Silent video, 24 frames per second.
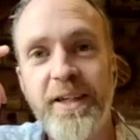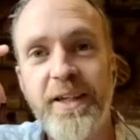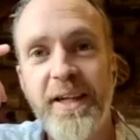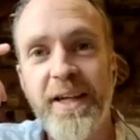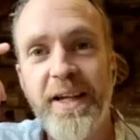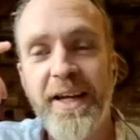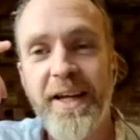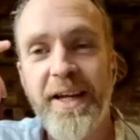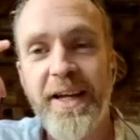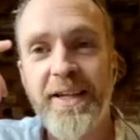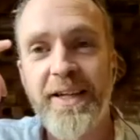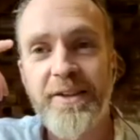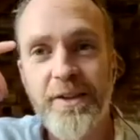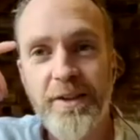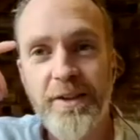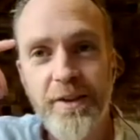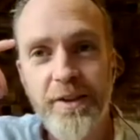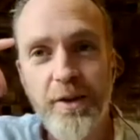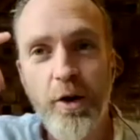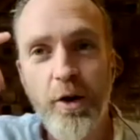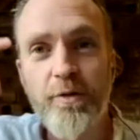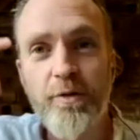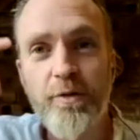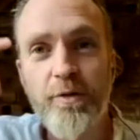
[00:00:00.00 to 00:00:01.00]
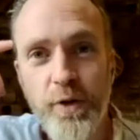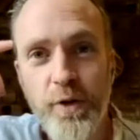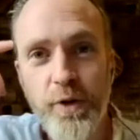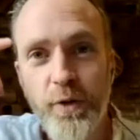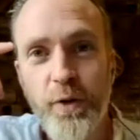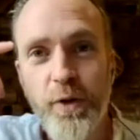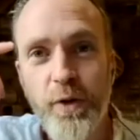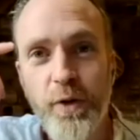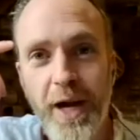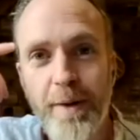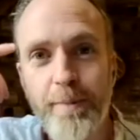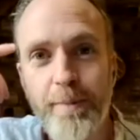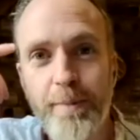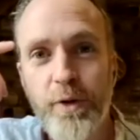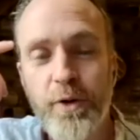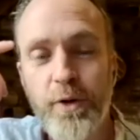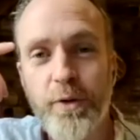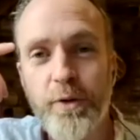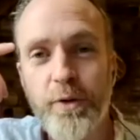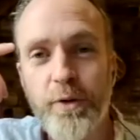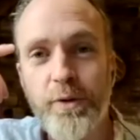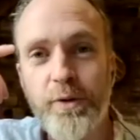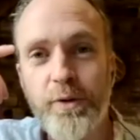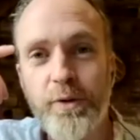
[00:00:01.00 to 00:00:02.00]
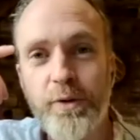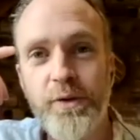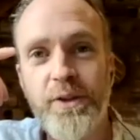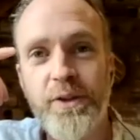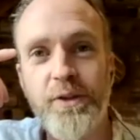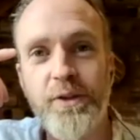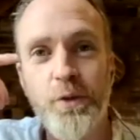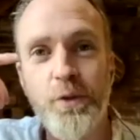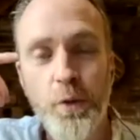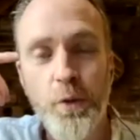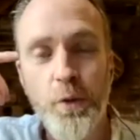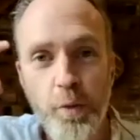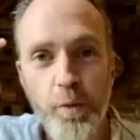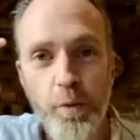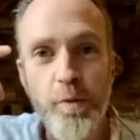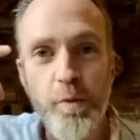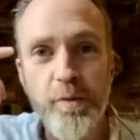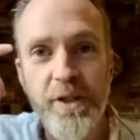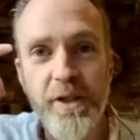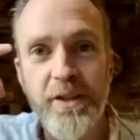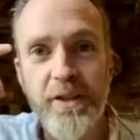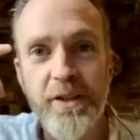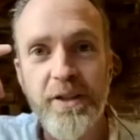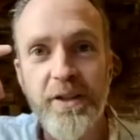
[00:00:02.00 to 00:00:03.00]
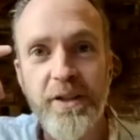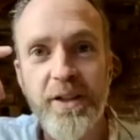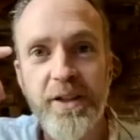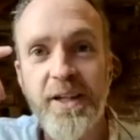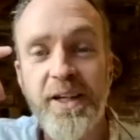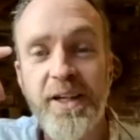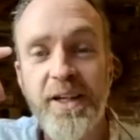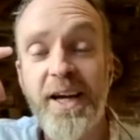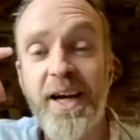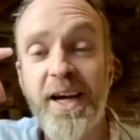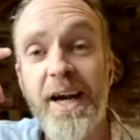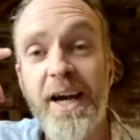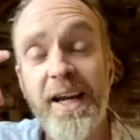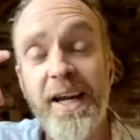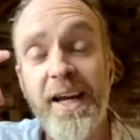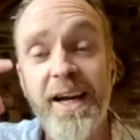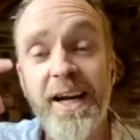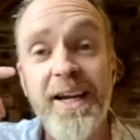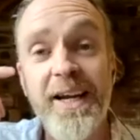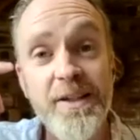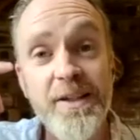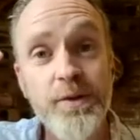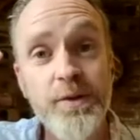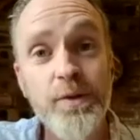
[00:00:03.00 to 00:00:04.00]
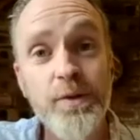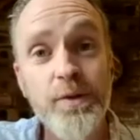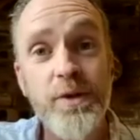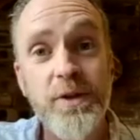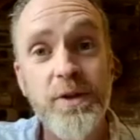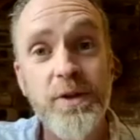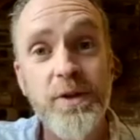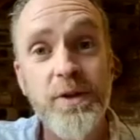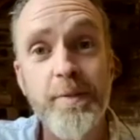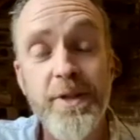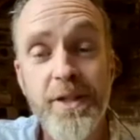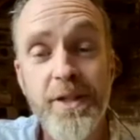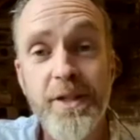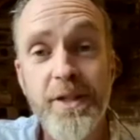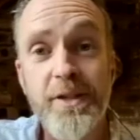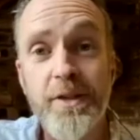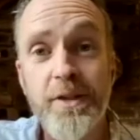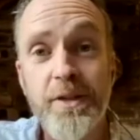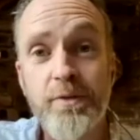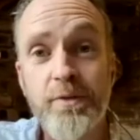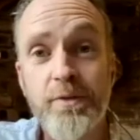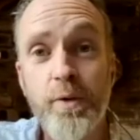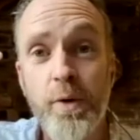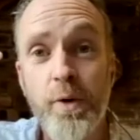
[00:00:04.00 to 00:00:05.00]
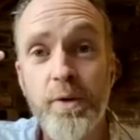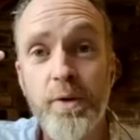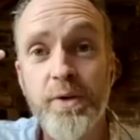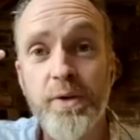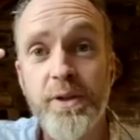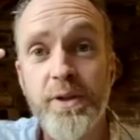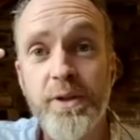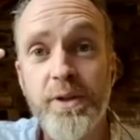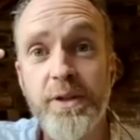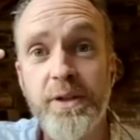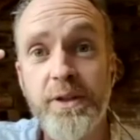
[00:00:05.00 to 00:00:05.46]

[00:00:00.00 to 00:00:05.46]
It's a lot of neurochemicals, it's dopamine, and it has those same addictive qualities.